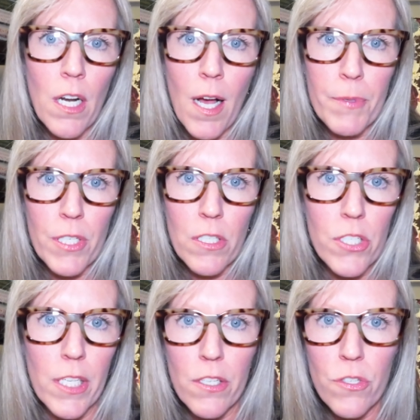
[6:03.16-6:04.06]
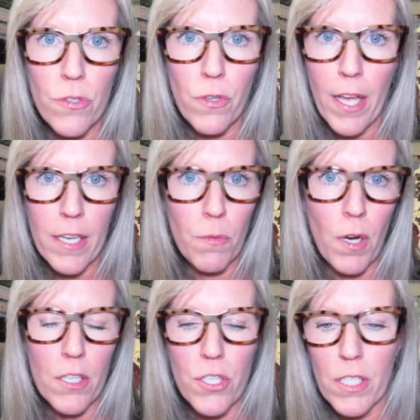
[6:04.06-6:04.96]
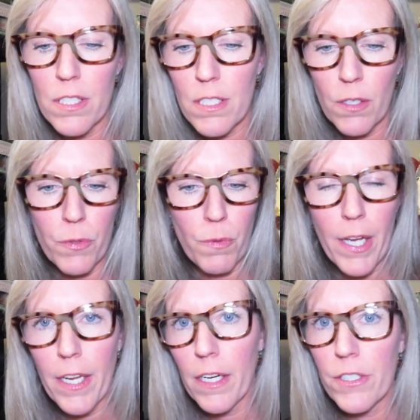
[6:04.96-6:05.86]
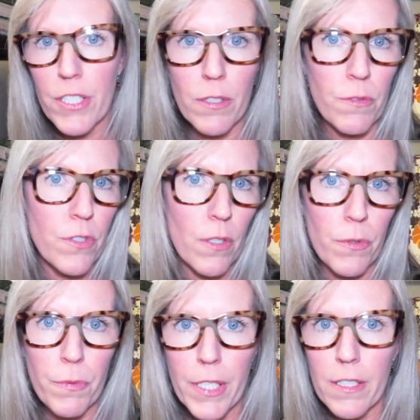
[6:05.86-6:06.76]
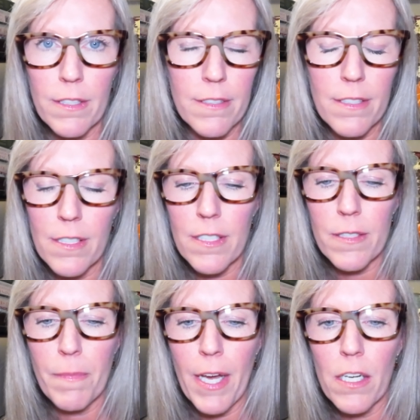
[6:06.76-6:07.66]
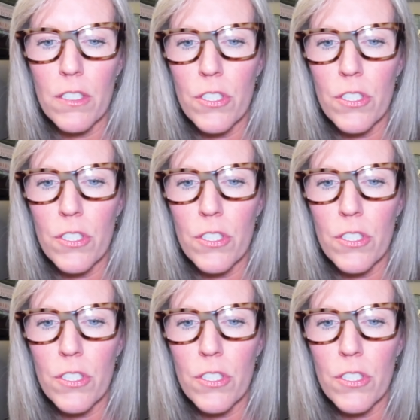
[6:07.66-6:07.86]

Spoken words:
an option. She can do any one. She could start with writing, or she can start with reading or listening. It doesn't matter.